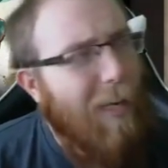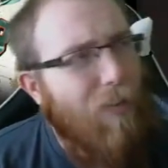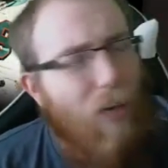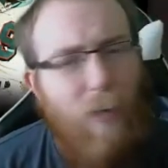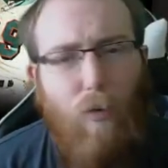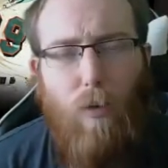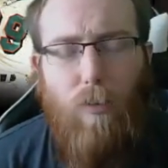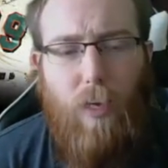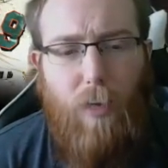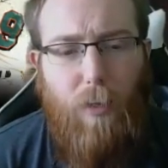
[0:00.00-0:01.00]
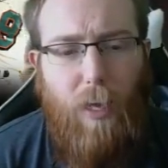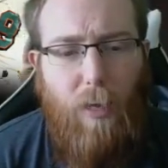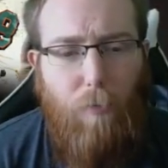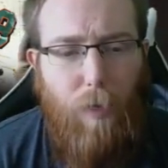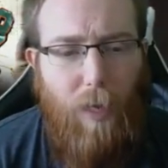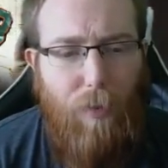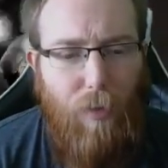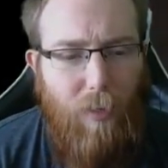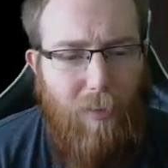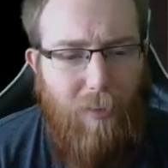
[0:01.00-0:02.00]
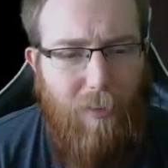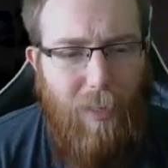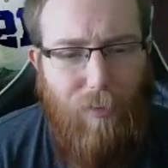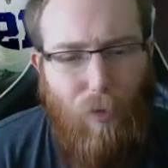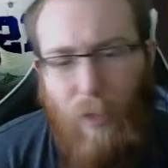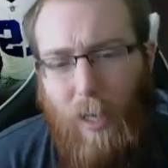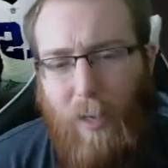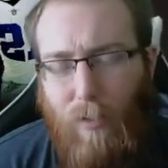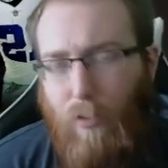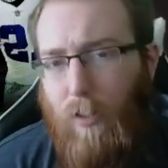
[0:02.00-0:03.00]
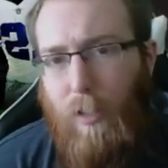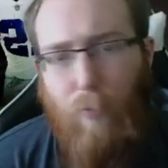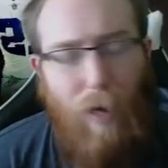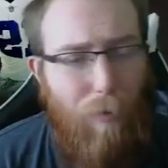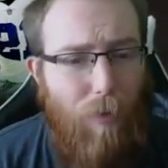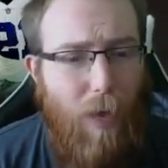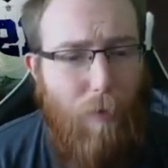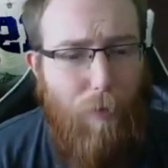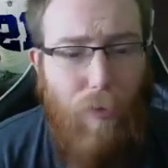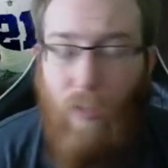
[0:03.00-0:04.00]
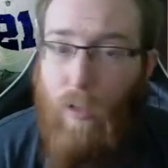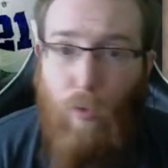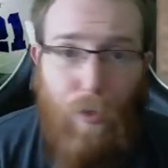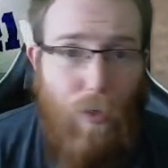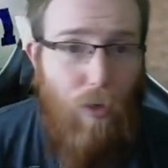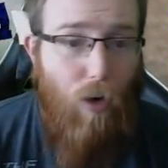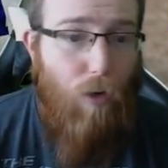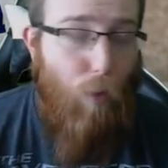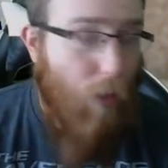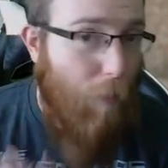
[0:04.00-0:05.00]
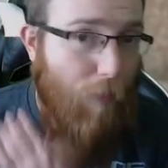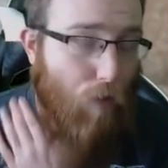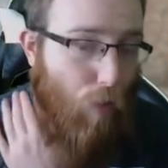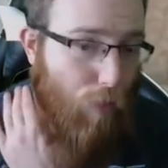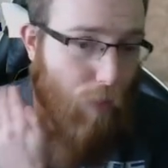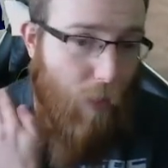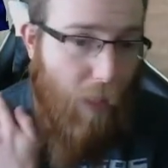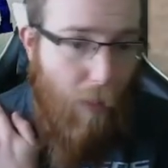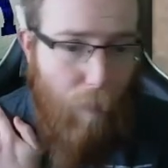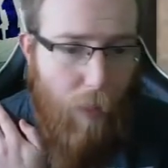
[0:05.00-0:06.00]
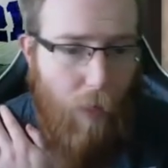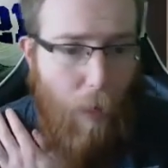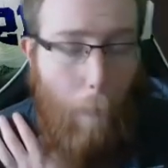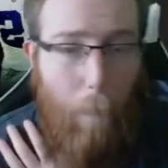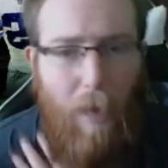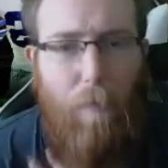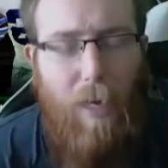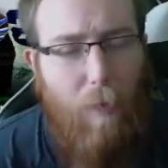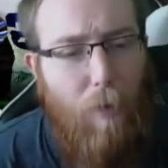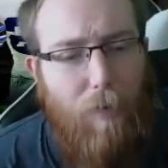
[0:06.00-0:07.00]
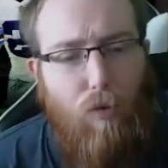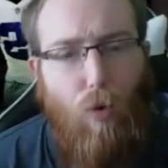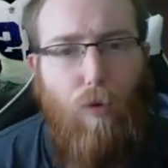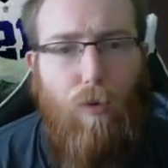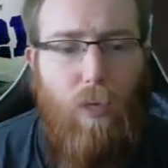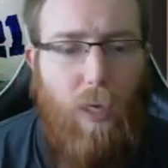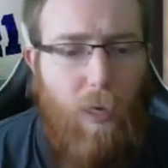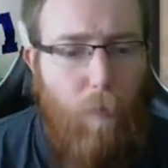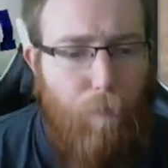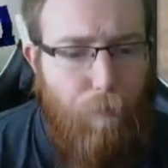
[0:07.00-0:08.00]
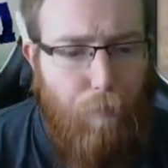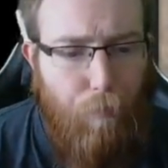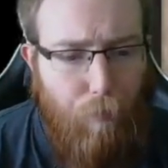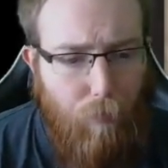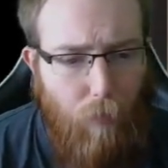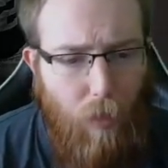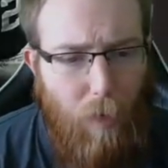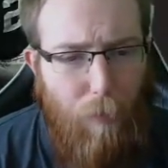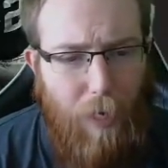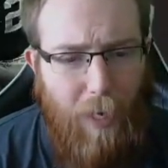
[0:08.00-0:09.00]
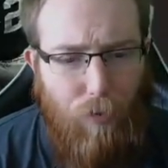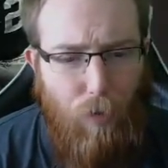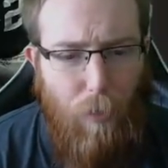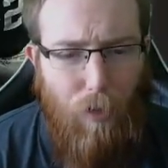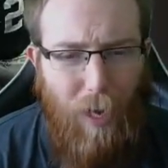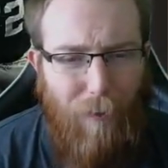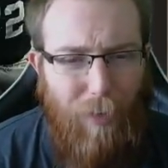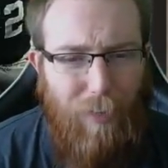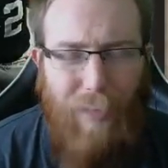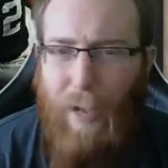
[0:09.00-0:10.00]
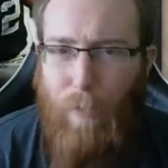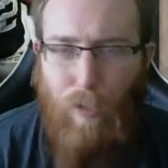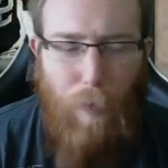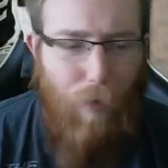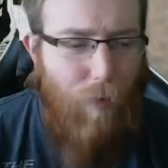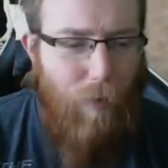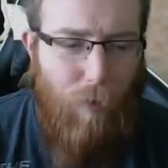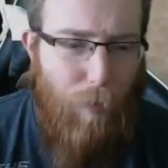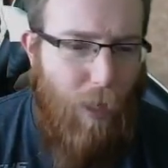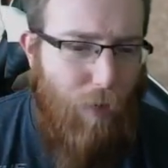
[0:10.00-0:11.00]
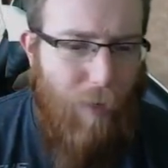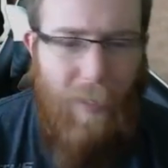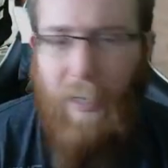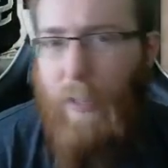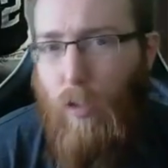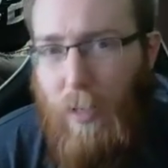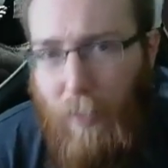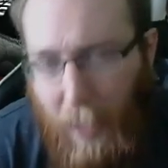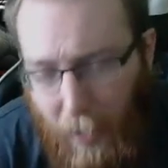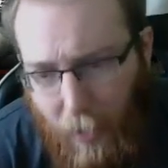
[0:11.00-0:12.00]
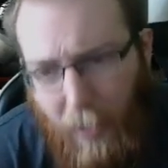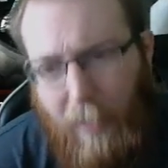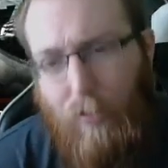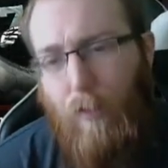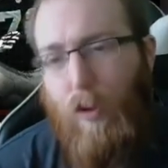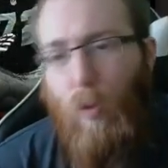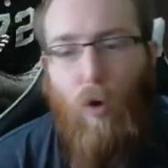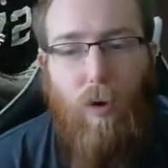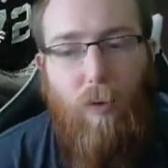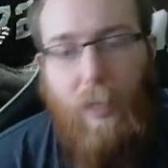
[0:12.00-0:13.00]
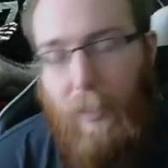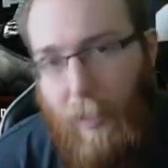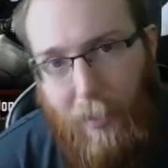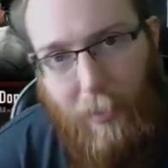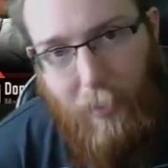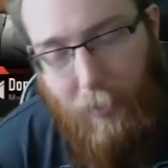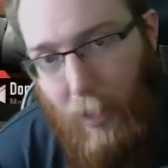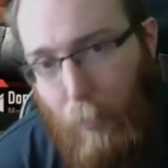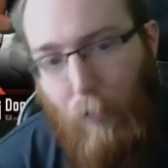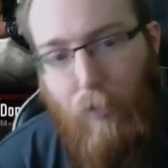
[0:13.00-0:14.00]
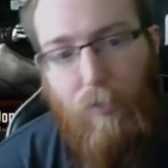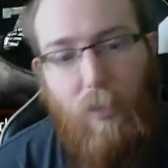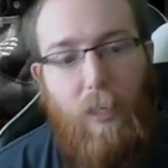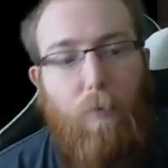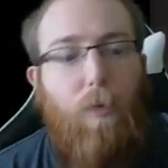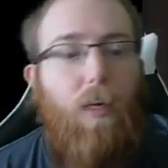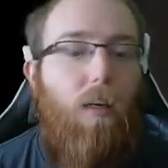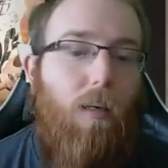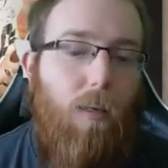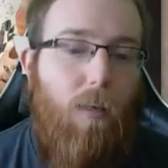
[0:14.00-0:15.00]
kind of shocked it wasn't a 98, but I think that's okay. I don't a problem with that. But it looks like a really good card. One of the best corners in the game. Maybe the best corner in the game. But not too much. I don't think he's that much better than some of the other, like Night Train Lane. So if you're worried, like, team over scheme,